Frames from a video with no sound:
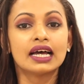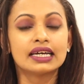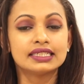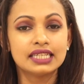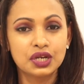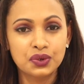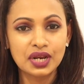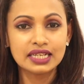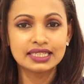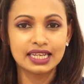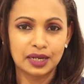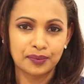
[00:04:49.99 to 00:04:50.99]
a
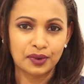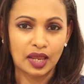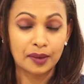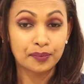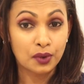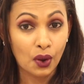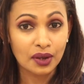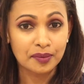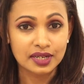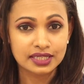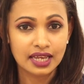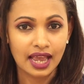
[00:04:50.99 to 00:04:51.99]
decrease in
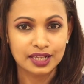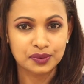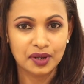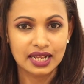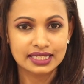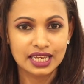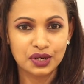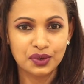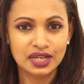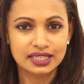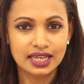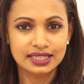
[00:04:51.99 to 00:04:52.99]
employment as well as
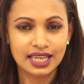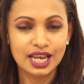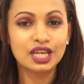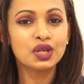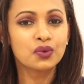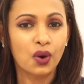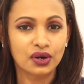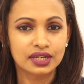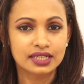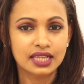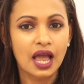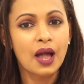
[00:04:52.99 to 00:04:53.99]
increases in new orders,